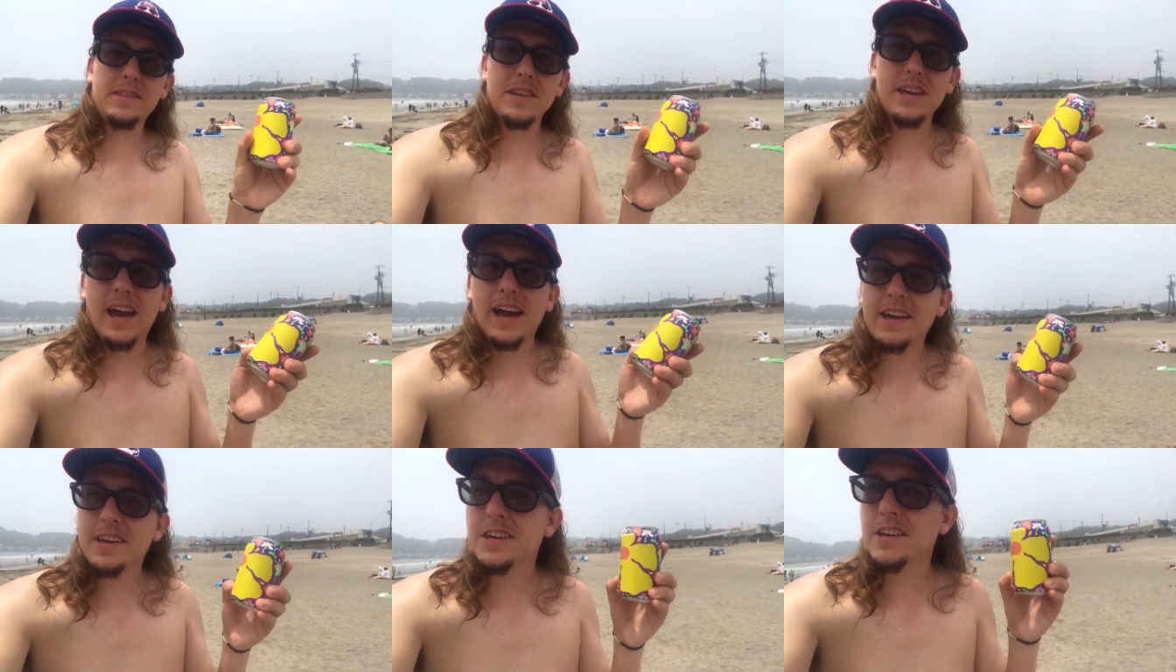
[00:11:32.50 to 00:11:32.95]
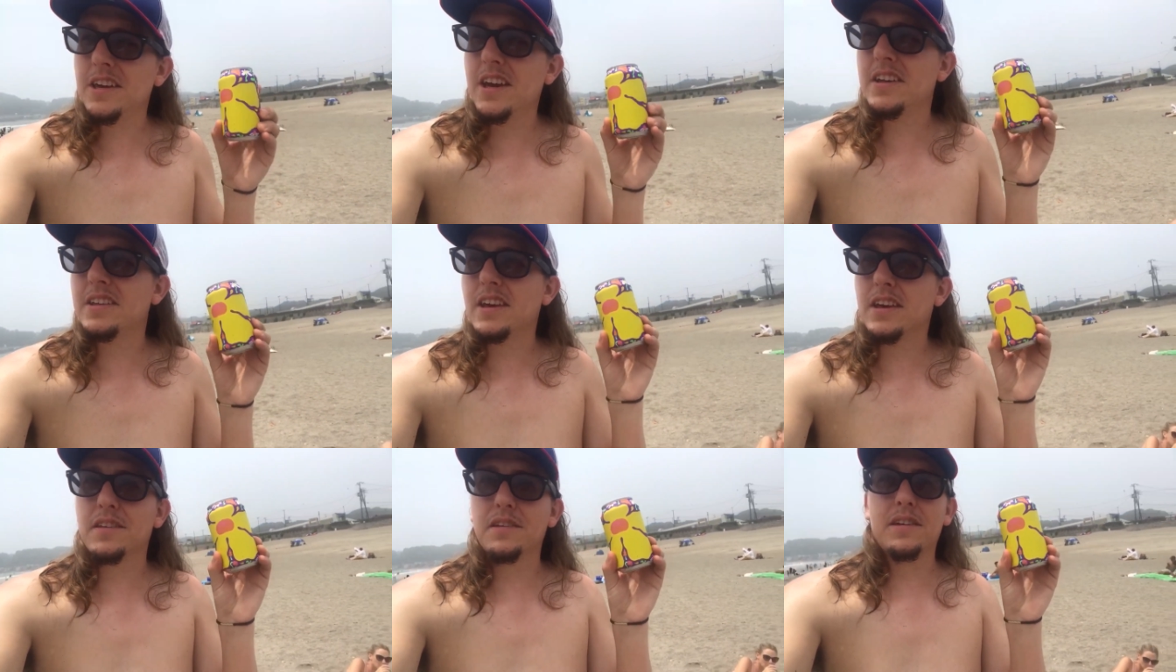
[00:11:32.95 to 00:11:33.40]
at the
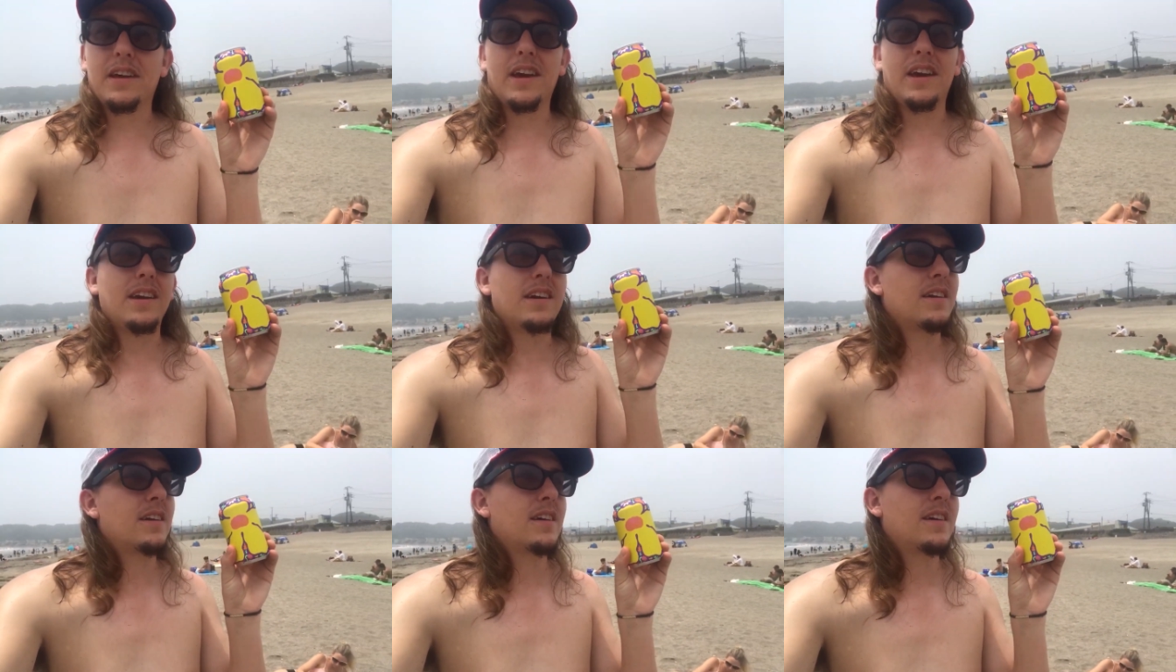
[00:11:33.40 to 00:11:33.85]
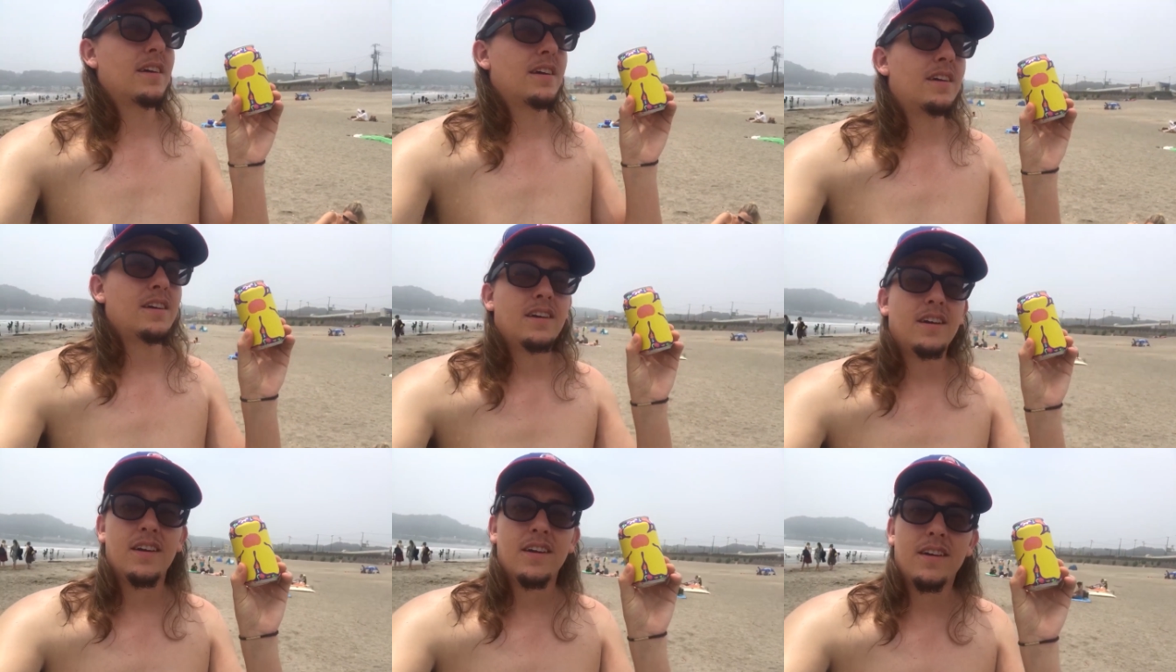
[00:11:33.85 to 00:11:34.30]
IKEA the other day,
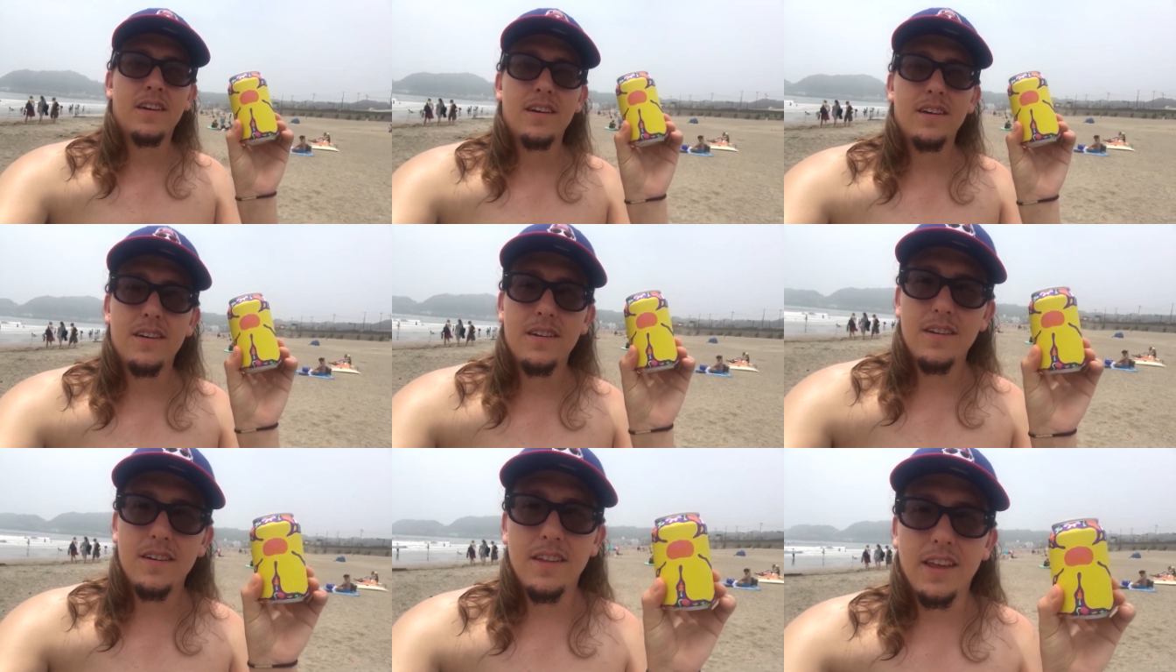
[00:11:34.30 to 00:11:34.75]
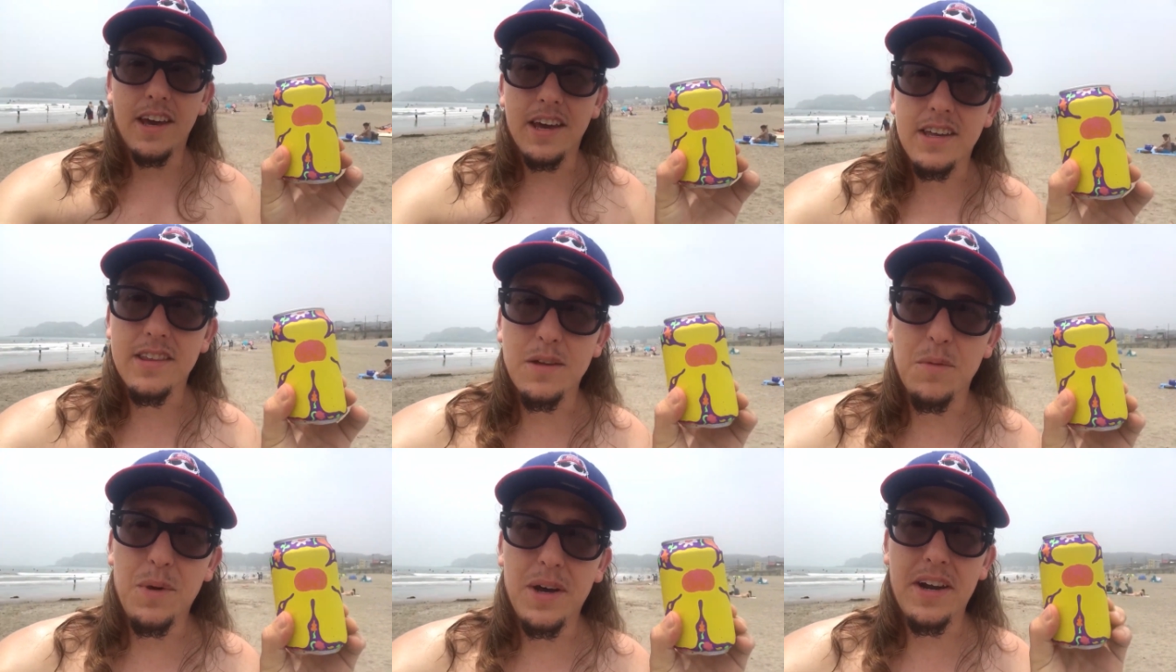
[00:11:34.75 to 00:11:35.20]

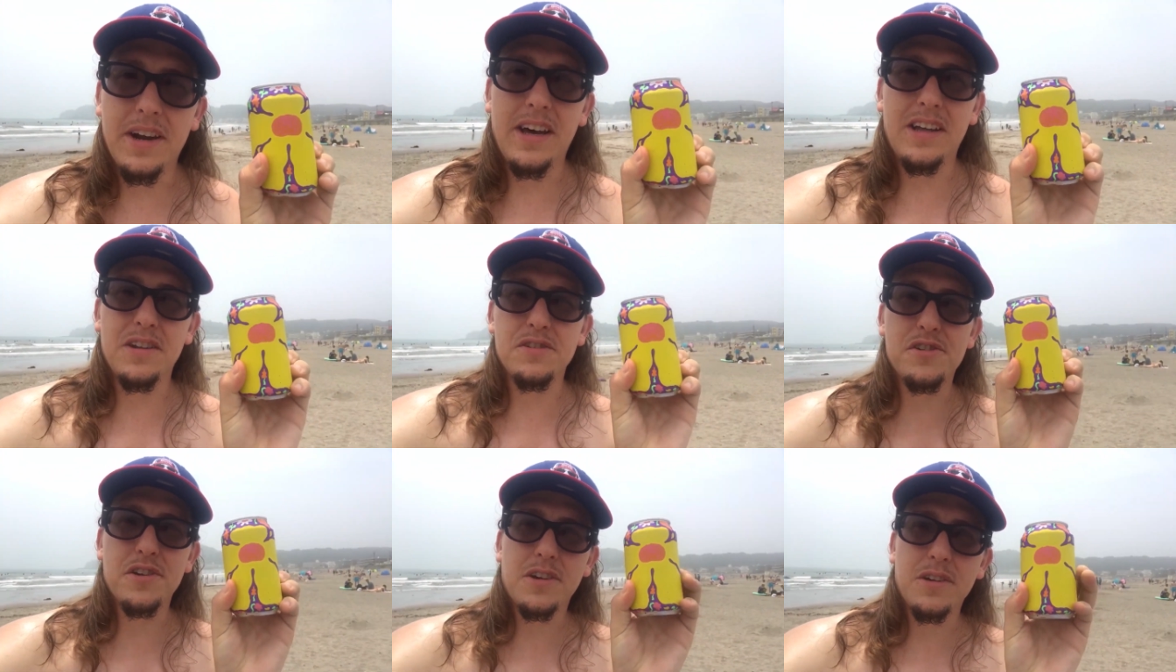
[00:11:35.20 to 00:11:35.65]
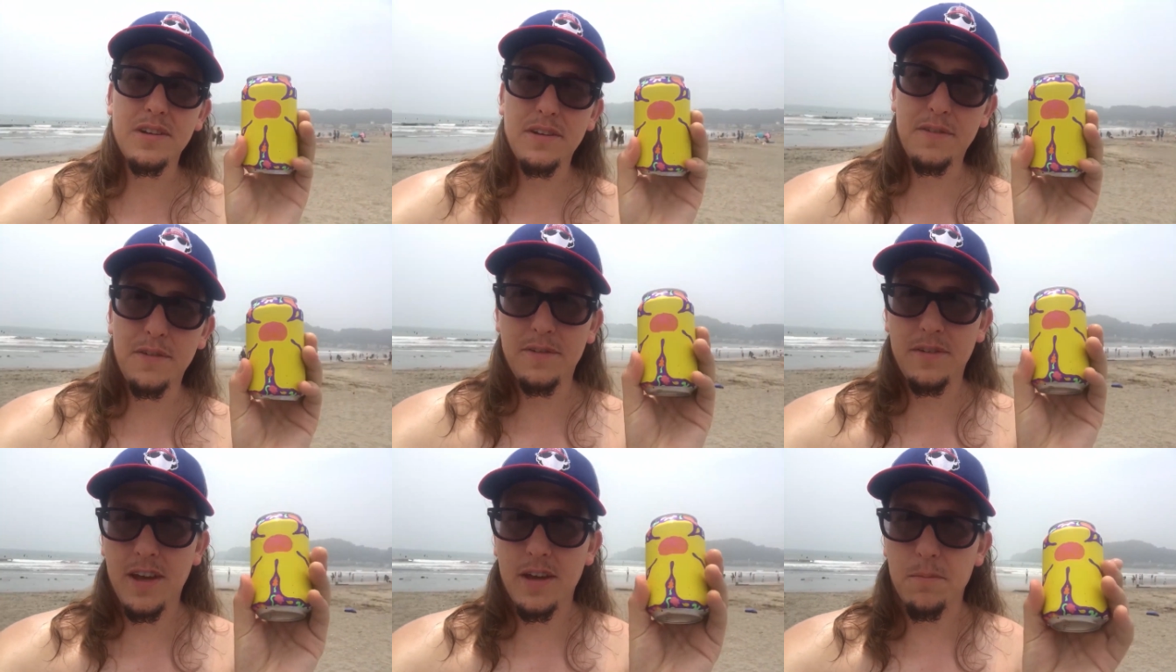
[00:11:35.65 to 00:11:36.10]
like the one in Harajuku.
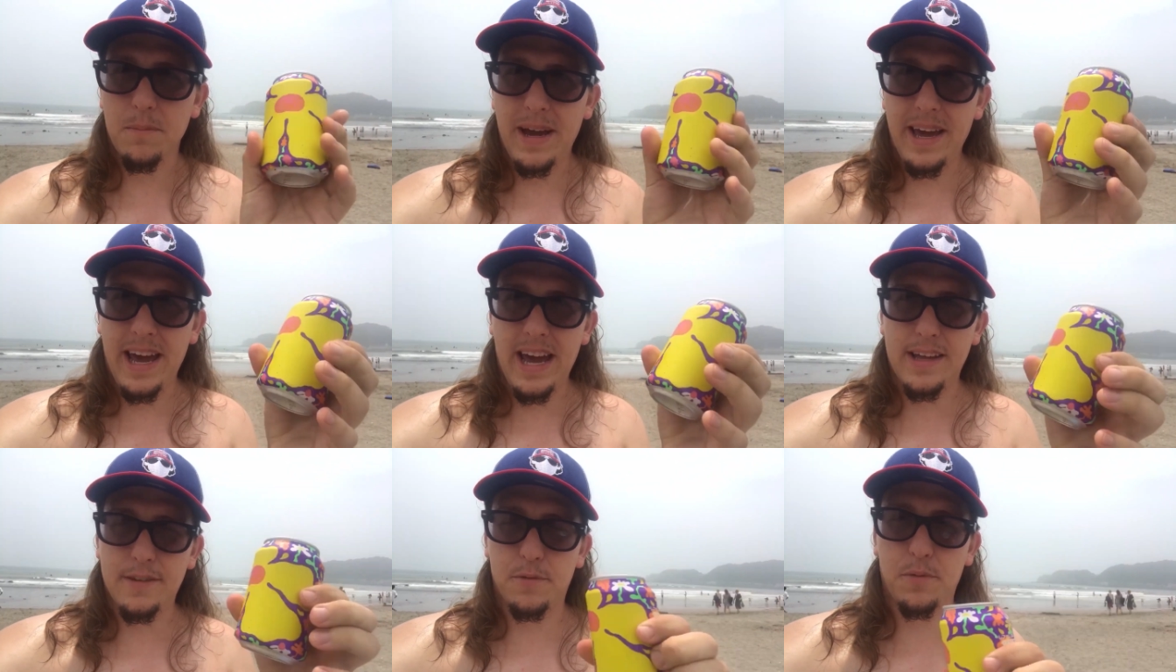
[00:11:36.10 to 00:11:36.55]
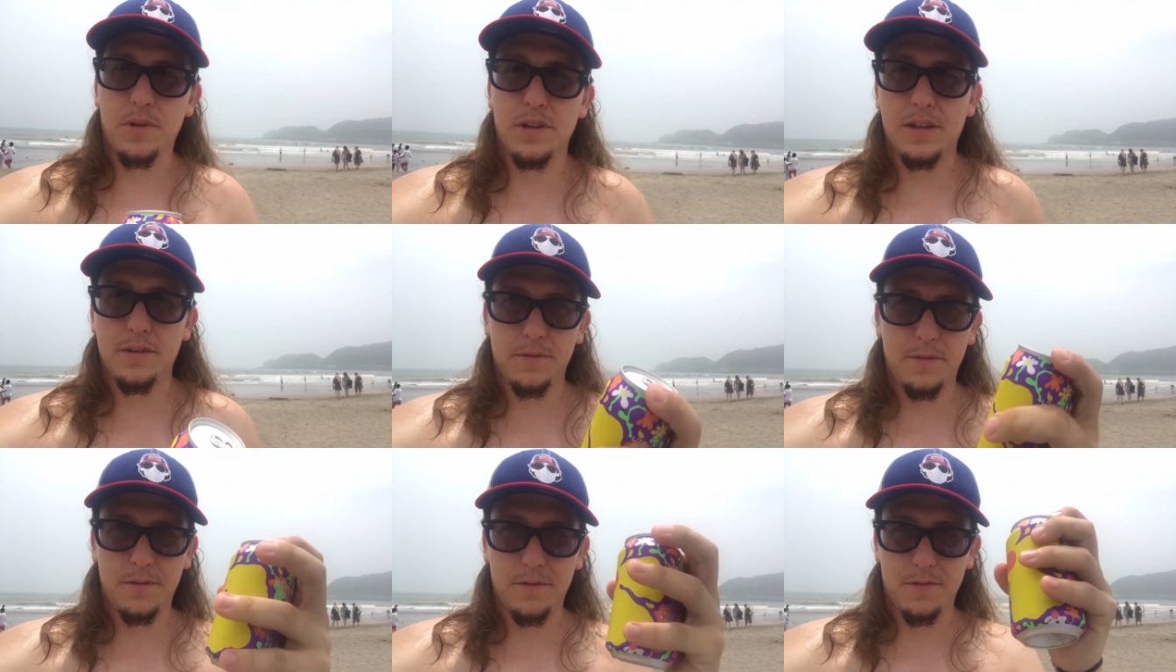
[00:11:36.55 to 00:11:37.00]
This is like, my hat's
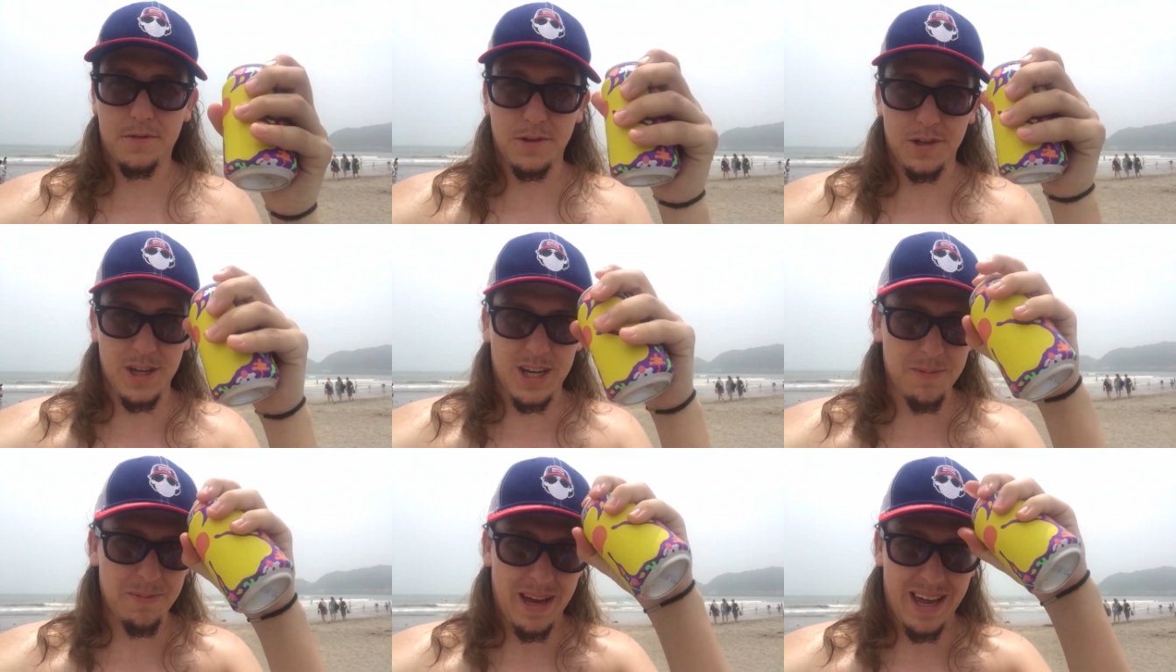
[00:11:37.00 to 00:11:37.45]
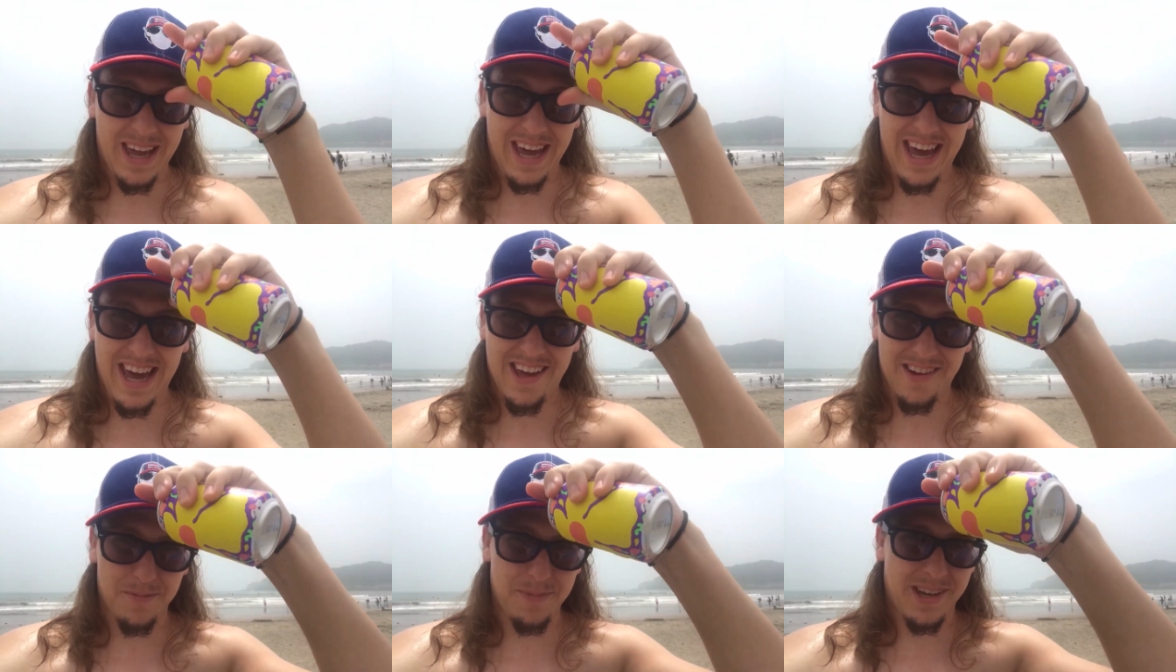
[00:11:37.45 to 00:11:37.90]
really, look at my
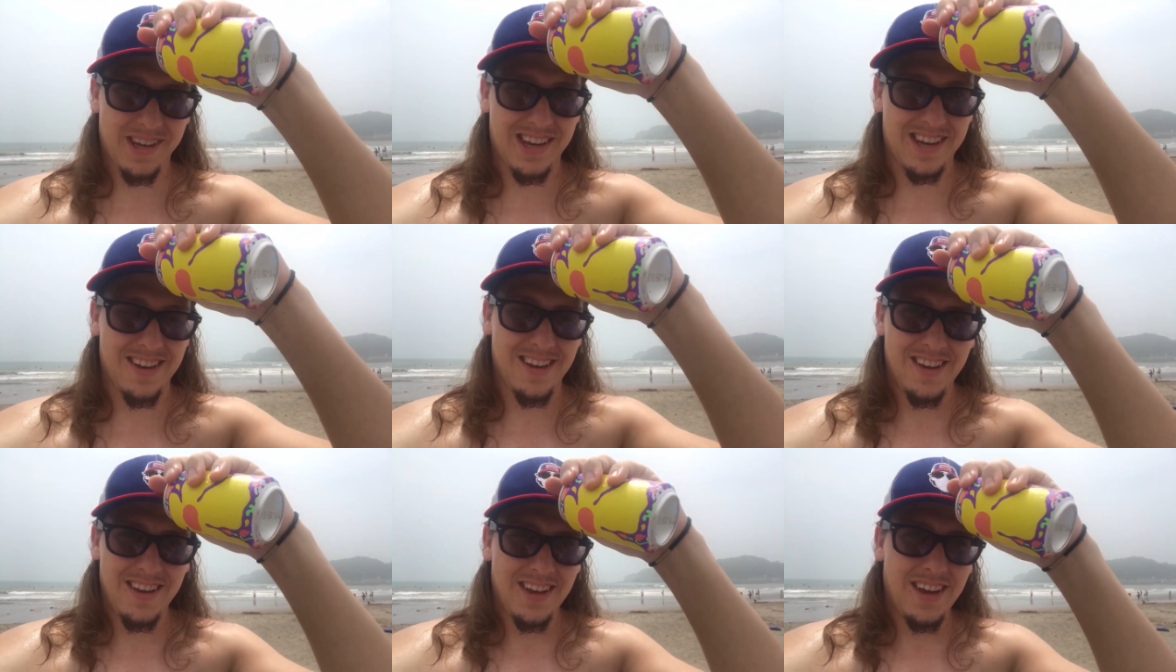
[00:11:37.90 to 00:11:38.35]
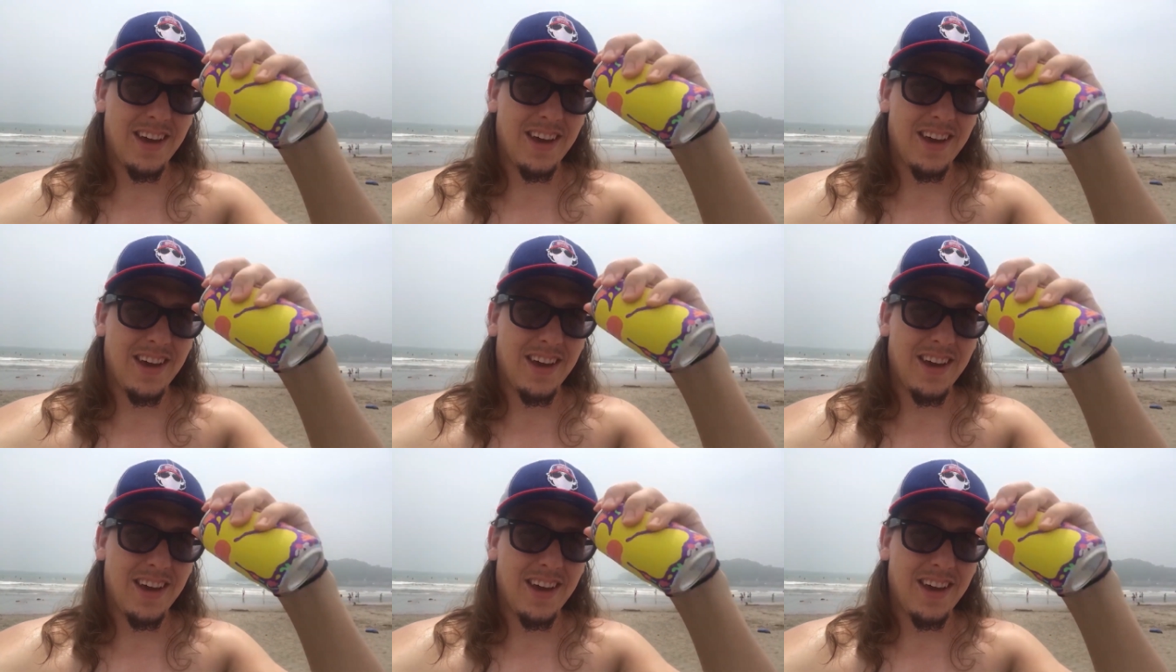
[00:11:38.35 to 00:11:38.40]
hat, oh my god.